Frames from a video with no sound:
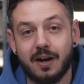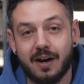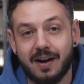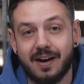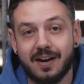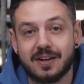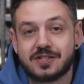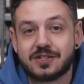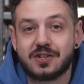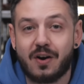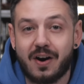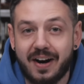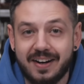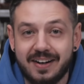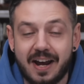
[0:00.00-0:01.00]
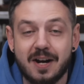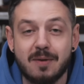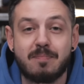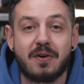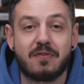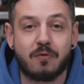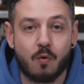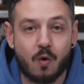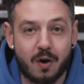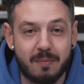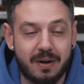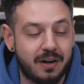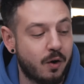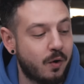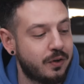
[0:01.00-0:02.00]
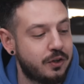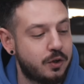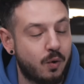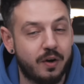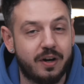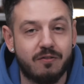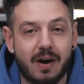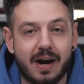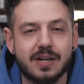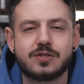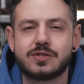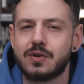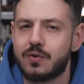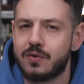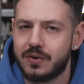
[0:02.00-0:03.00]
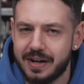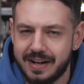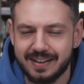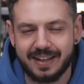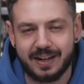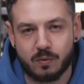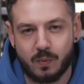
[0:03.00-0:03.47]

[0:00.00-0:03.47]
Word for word: uh, starting and performing on your device really